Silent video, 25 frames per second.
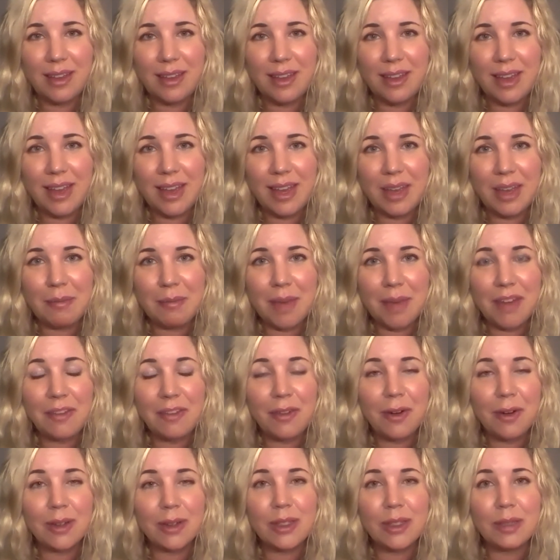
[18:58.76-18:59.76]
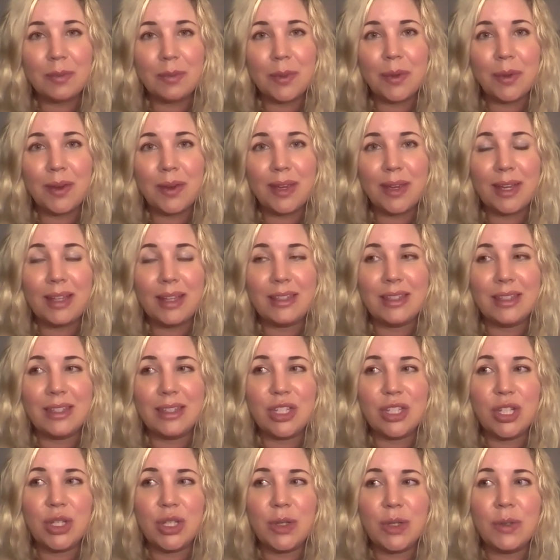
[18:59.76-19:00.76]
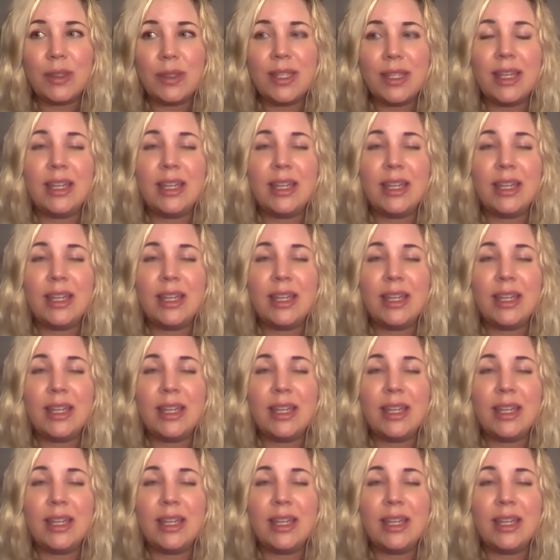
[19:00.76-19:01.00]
And my first book is Choosing